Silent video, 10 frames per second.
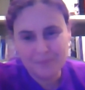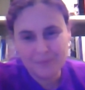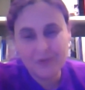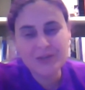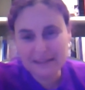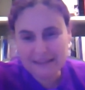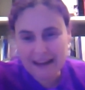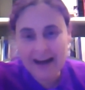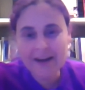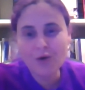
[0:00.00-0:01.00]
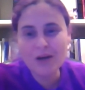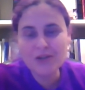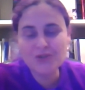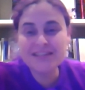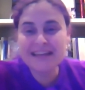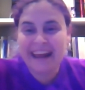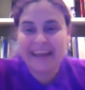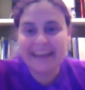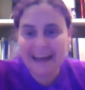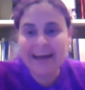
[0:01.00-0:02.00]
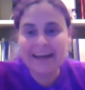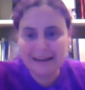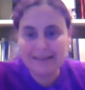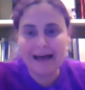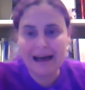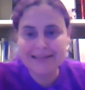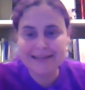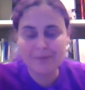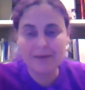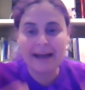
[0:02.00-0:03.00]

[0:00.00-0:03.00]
There's a lot of questions that I get in class that I'm like,